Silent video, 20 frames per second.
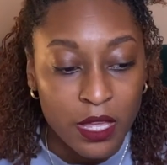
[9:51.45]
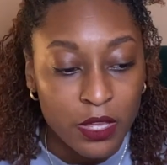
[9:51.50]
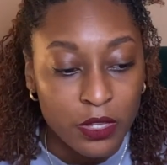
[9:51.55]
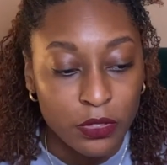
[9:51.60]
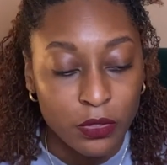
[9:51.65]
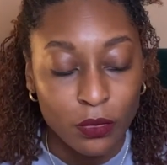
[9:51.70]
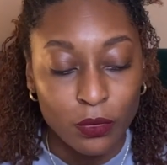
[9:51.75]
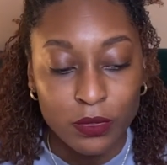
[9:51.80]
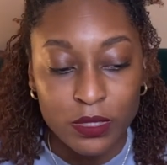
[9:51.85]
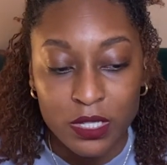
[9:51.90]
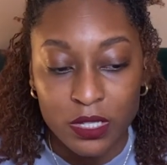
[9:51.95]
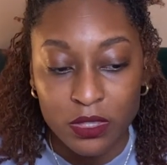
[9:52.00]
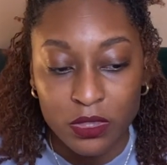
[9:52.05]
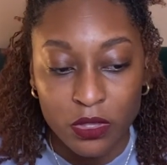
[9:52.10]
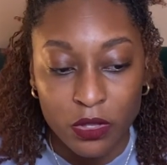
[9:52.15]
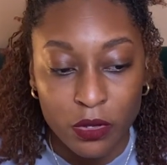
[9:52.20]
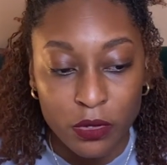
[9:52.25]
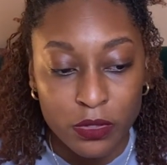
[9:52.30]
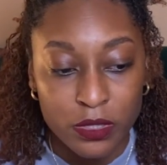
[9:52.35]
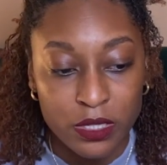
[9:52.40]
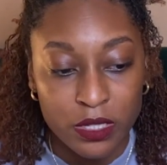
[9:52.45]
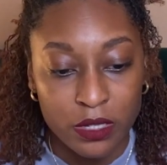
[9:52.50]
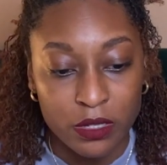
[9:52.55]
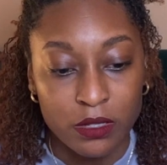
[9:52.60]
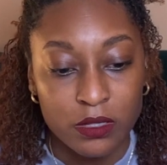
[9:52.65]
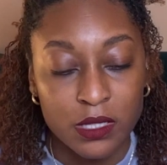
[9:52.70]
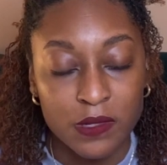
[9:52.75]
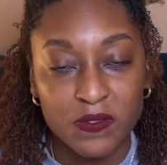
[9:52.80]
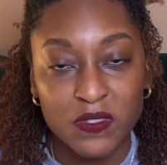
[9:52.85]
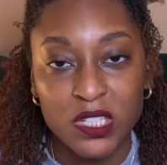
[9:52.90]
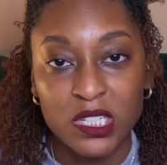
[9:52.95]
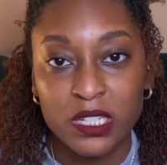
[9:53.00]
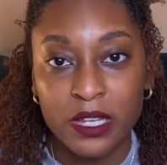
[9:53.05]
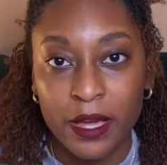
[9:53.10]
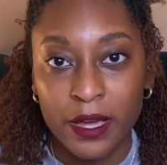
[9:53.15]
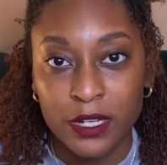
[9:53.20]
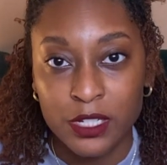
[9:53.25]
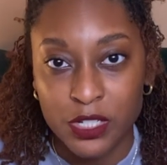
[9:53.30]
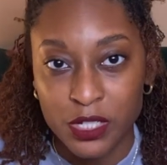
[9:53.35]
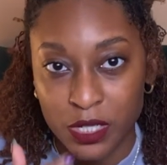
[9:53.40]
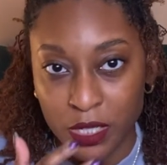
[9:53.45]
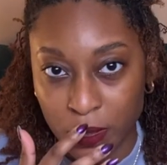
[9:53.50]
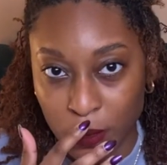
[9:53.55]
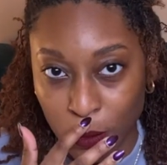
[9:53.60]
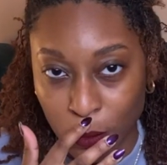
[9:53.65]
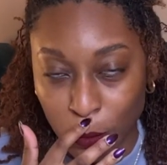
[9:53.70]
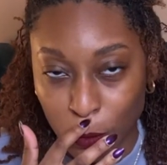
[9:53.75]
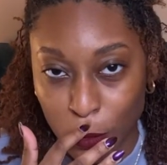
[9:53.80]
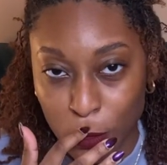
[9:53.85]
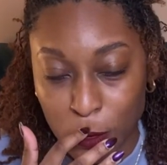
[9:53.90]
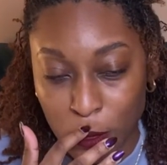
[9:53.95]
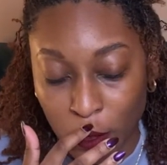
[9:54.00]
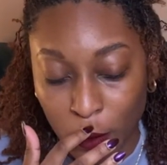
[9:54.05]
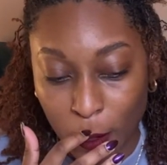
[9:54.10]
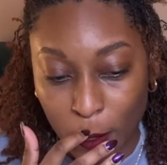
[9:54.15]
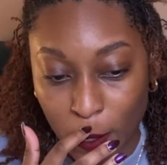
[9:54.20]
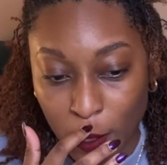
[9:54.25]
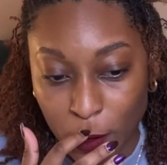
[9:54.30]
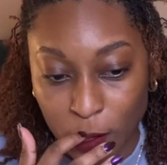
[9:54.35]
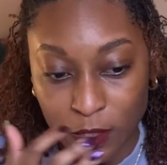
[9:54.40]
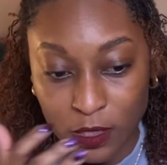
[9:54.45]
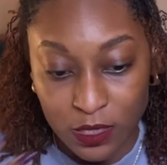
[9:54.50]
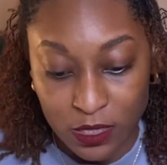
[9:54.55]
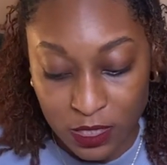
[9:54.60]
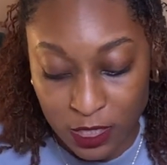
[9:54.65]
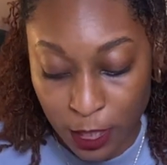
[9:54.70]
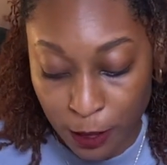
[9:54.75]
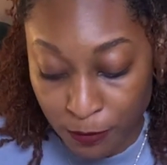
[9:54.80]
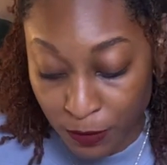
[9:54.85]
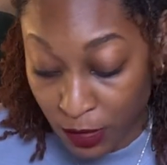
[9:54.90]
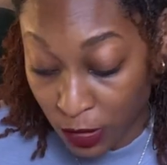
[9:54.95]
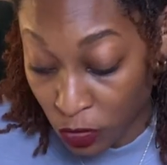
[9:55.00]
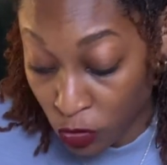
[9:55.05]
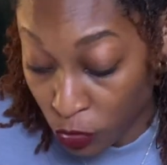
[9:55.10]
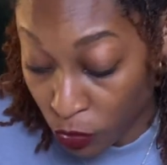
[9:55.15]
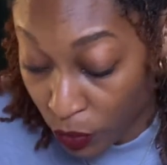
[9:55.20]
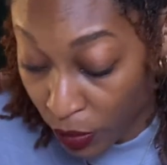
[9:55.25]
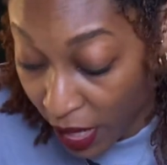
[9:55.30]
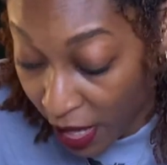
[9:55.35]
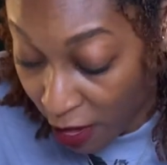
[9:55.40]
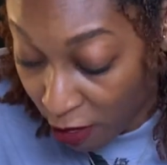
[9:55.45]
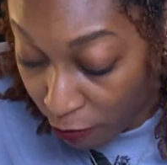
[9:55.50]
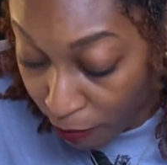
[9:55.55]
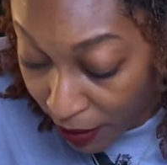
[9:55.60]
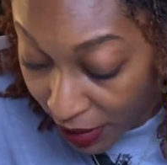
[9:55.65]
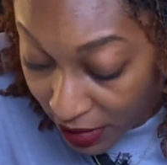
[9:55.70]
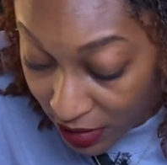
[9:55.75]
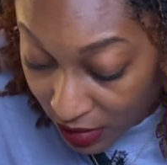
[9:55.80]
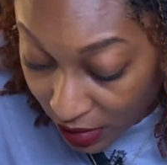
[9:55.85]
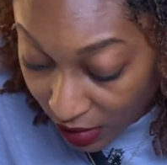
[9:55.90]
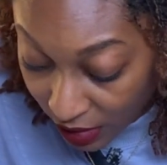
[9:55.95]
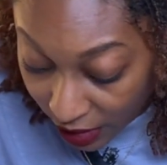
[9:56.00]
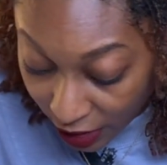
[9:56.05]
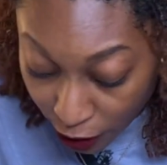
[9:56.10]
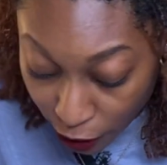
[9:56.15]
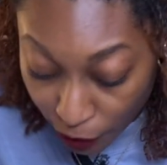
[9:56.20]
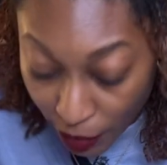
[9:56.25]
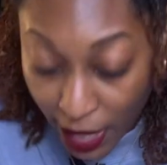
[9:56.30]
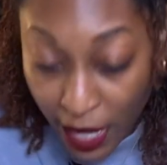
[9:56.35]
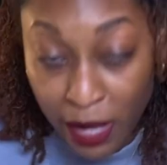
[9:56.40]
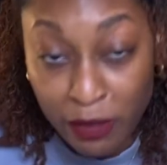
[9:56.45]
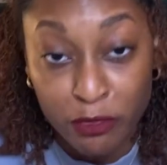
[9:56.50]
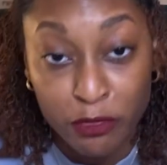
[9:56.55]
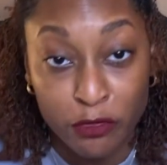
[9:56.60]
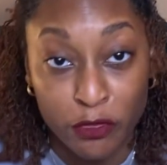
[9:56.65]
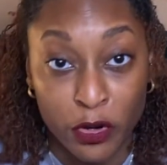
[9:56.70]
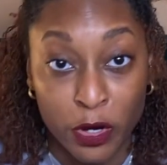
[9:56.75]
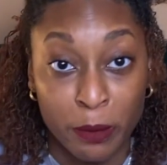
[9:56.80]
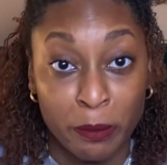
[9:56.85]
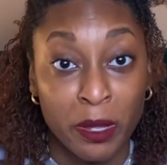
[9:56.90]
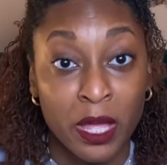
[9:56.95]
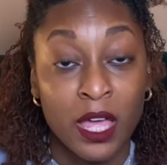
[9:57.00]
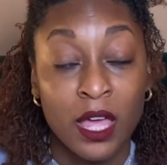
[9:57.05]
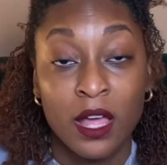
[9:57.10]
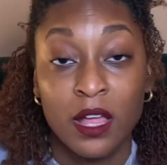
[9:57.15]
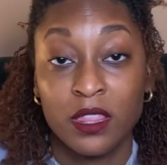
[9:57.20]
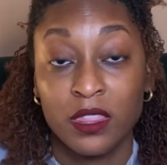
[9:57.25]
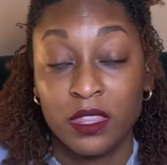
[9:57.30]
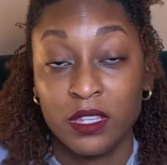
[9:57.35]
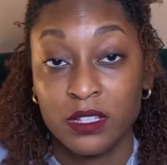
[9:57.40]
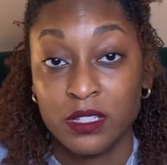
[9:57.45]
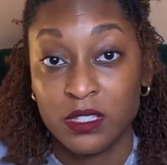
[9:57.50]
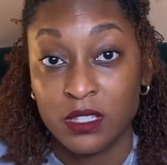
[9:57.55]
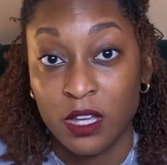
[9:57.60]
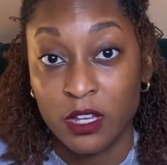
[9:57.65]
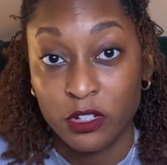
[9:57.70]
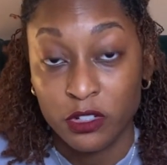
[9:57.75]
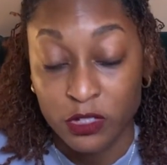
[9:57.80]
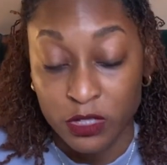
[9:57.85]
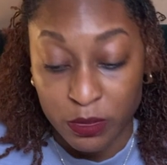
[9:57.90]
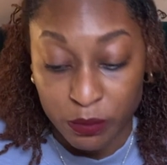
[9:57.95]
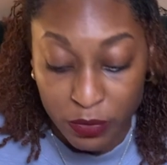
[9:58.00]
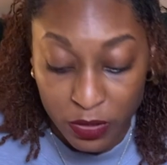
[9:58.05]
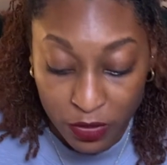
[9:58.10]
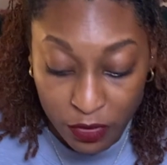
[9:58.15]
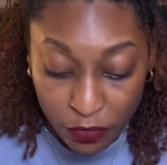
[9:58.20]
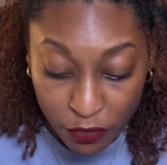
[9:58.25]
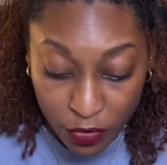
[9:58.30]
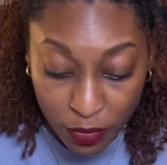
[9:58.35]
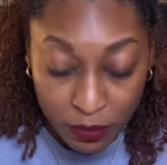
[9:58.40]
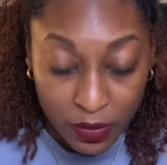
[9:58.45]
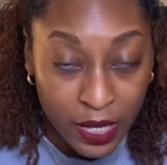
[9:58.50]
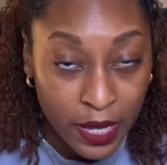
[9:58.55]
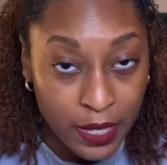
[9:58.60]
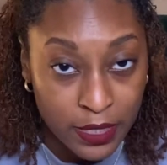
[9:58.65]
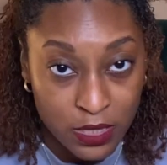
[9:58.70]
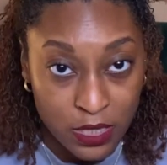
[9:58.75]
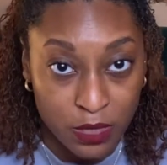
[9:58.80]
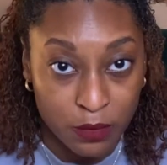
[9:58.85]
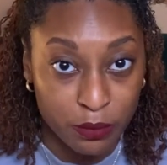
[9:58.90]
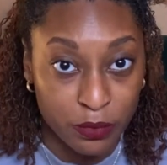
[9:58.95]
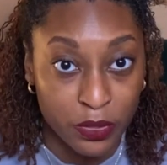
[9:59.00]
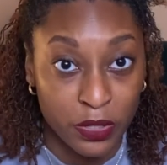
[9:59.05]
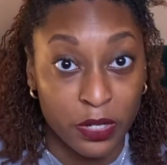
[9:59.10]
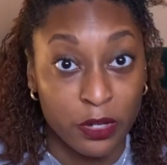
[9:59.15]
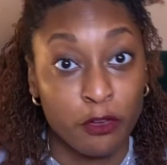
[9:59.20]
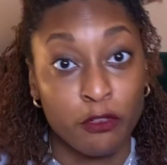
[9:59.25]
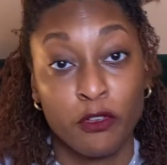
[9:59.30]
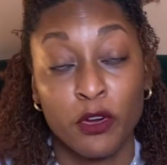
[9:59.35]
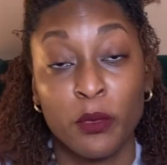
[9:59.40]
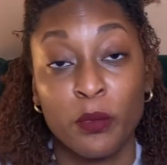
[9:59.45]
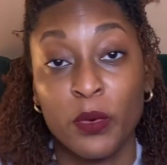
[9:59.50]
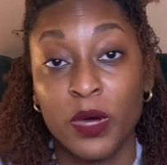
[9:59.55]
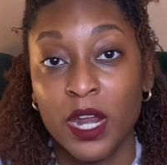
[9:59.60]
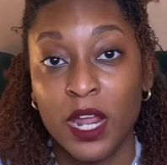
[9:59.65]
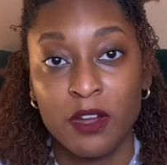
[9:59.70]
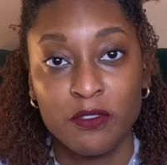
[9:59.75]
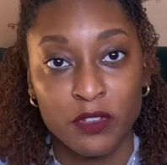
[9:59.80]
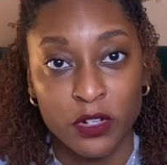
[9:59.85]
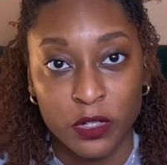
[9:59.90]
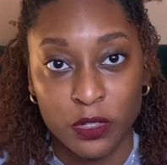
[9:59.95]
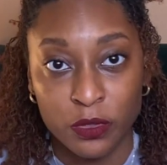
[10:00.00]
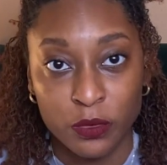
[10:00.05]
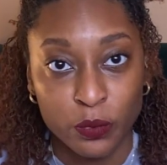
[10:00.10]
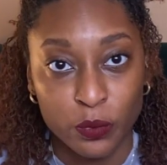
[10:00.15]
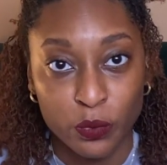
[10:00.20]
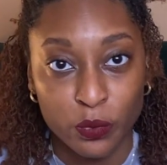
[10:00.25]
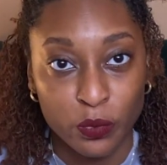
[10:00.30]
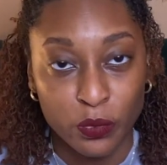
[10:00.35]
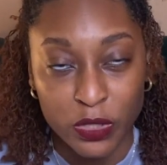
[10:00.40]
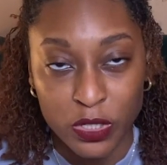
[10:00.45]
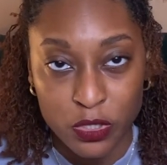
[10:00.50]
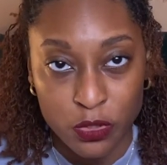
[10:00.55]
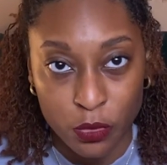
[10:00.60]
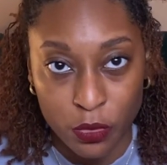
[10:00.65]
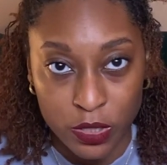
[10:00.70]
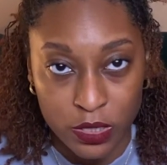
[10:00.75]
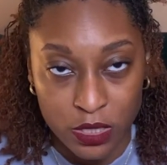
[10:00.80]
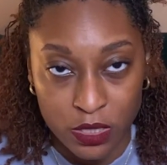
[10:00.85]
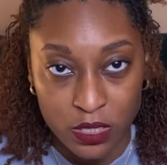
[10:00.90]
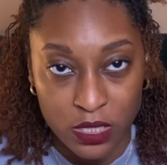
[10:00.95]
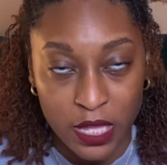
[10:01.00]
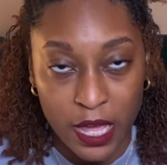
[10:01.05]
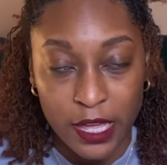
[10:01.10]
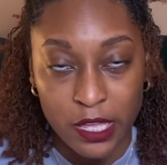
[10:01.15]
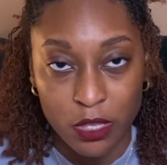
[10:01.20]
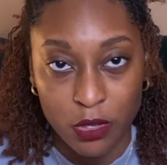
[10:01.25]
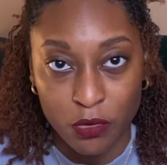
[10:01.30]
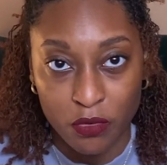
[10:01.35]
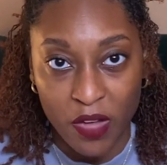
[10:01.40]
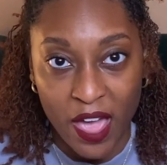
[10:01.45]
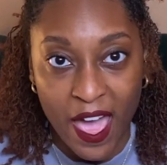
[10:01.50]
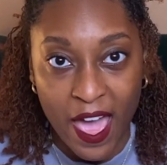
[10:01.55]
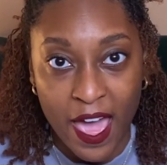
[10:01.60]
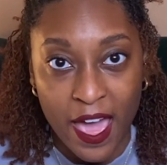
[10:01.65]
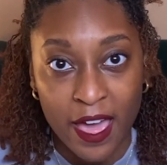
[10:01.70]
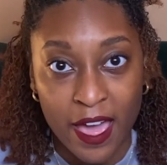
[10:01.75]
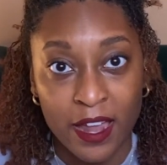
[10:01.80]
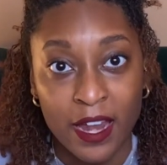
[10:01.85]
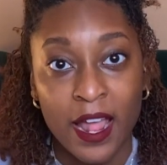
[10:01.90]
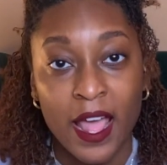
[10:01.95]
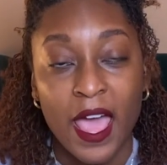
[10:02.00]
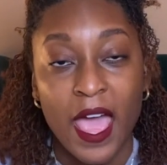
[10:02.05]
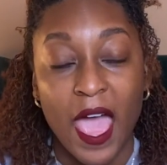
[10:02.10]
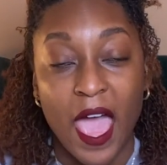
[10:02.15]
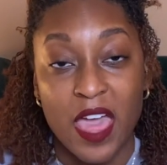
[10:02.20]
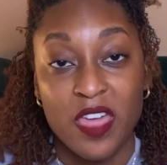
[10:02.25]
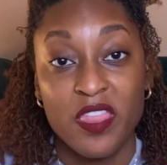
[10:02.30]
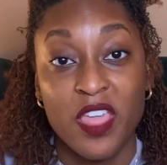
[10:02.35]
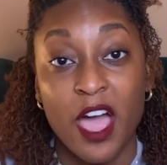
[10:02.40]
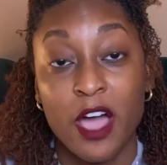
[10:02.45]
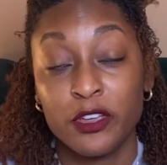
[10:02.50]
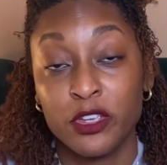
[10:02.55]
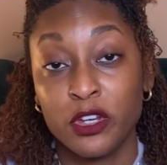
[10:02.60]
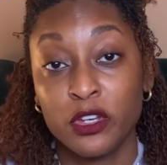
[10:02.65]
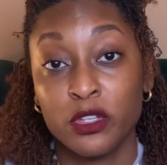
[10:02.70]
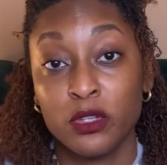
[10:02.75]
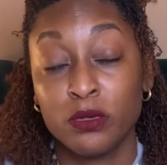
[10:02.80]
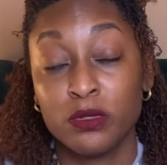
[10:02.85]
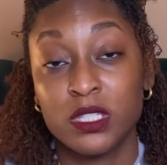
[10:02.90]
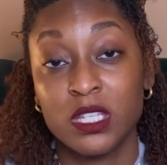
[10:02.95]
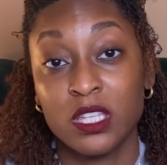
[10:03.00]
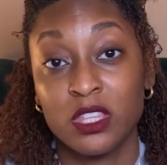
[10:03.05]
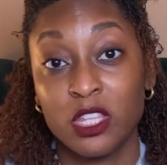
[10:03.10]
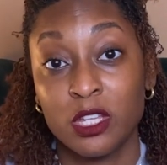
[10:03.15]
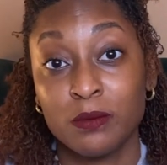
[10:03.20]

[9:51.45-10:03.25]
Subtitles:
using those skills of deduction, using all of the steps that you have basically grabbed from the Saunders book, from the Hesi book, from whatever resources that you've had, and now you're using them